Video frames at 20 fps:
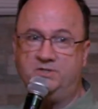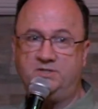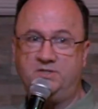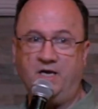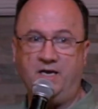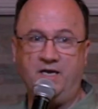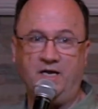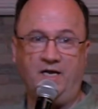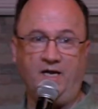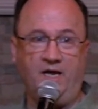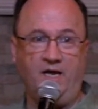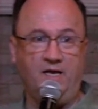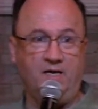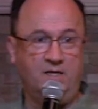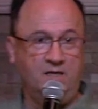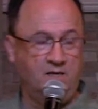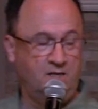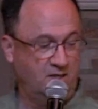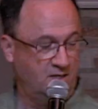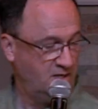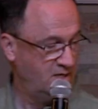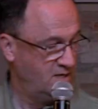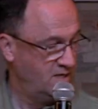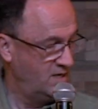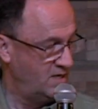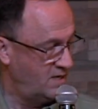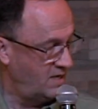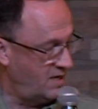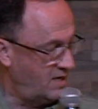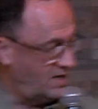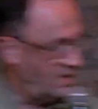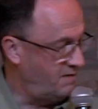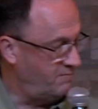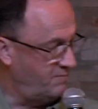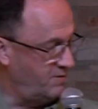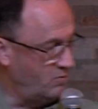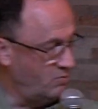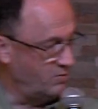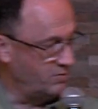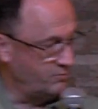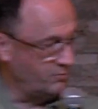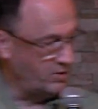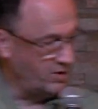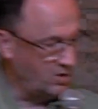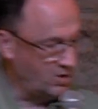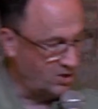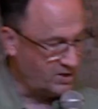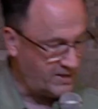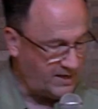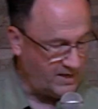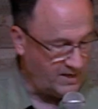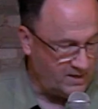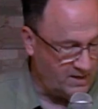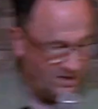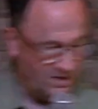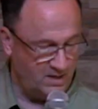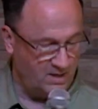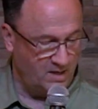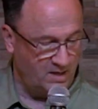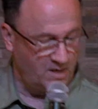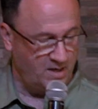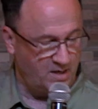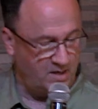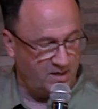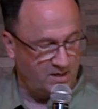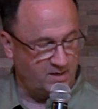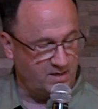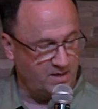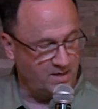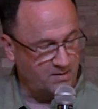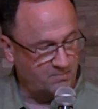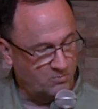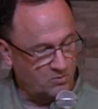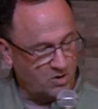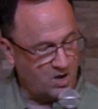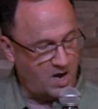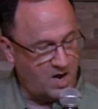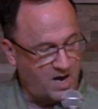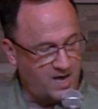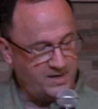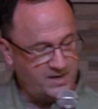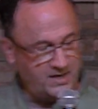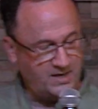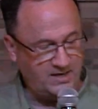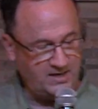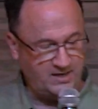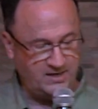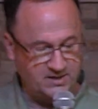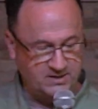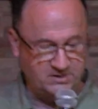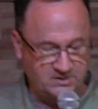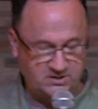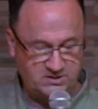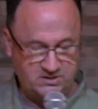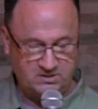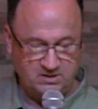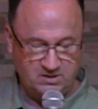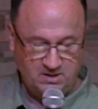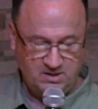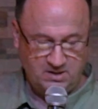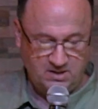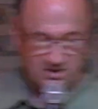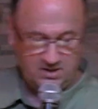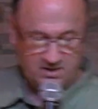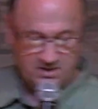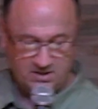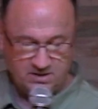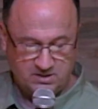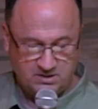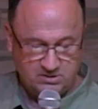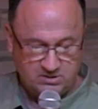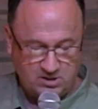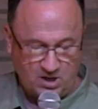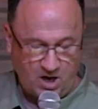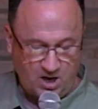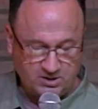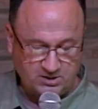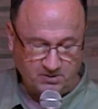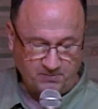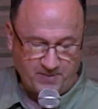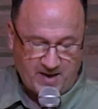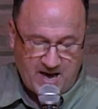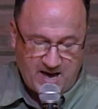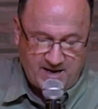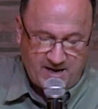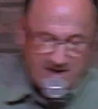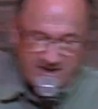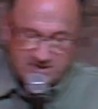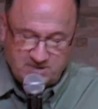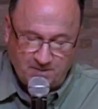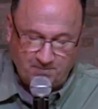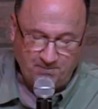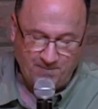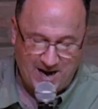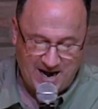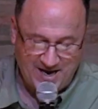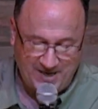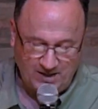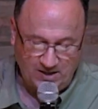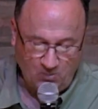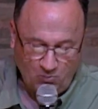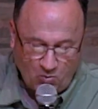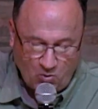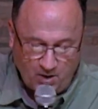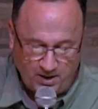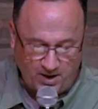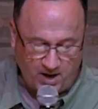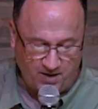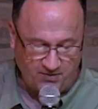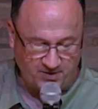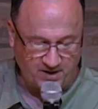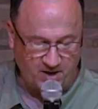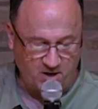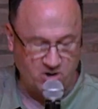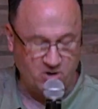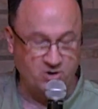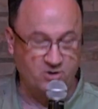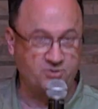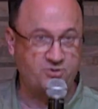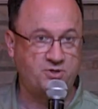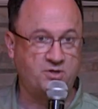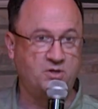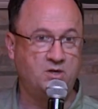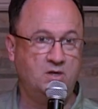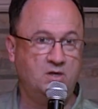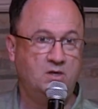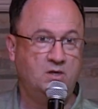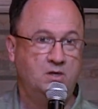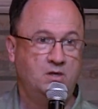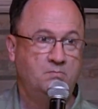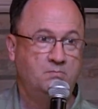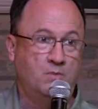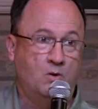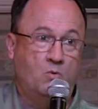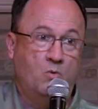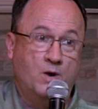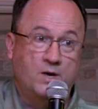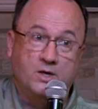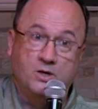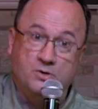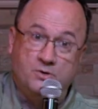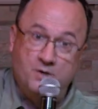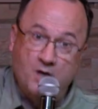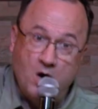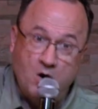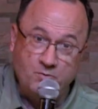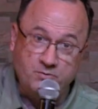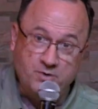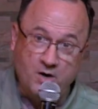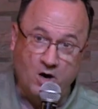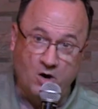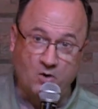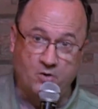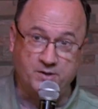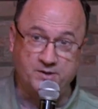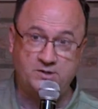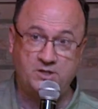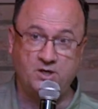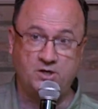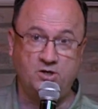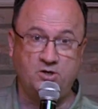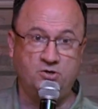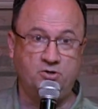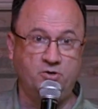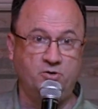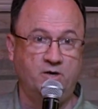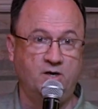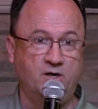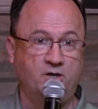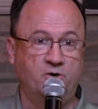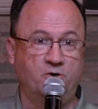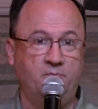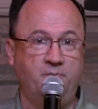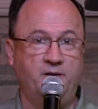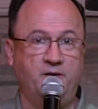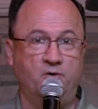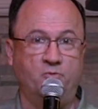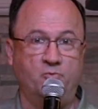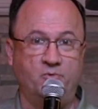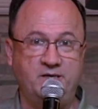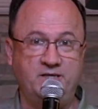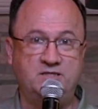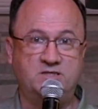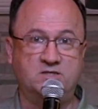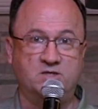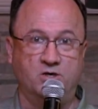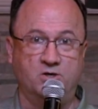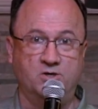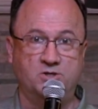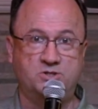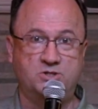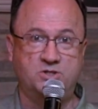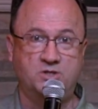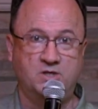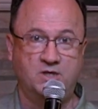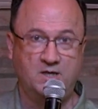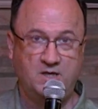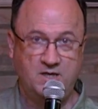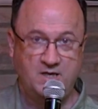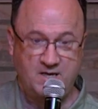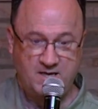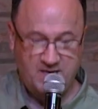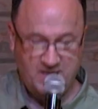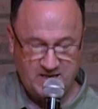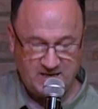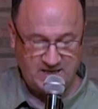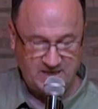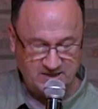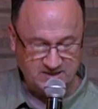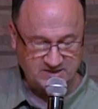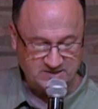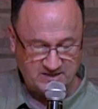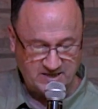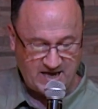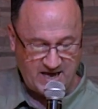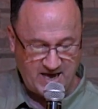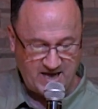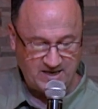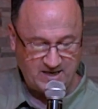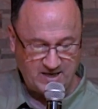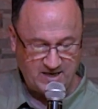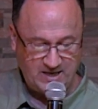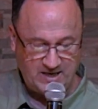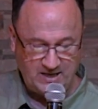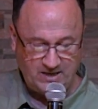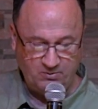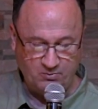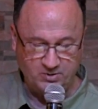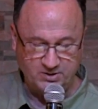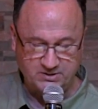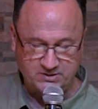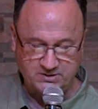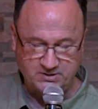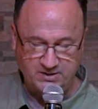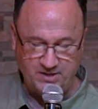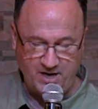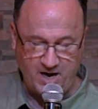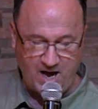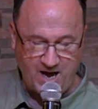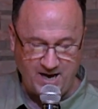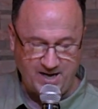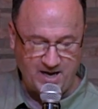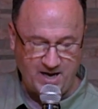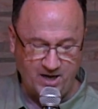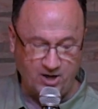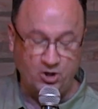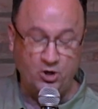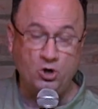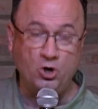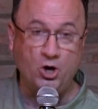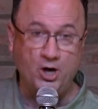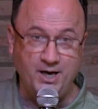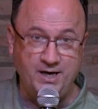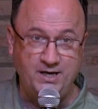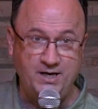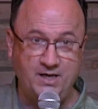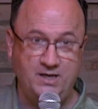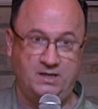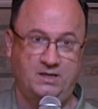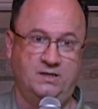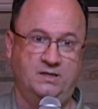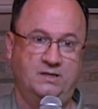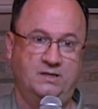studying it. But when we look at Nimrod, he is talked about as a mighty one on the earth. But what you don't know until you do a little bit of research is that he was not a good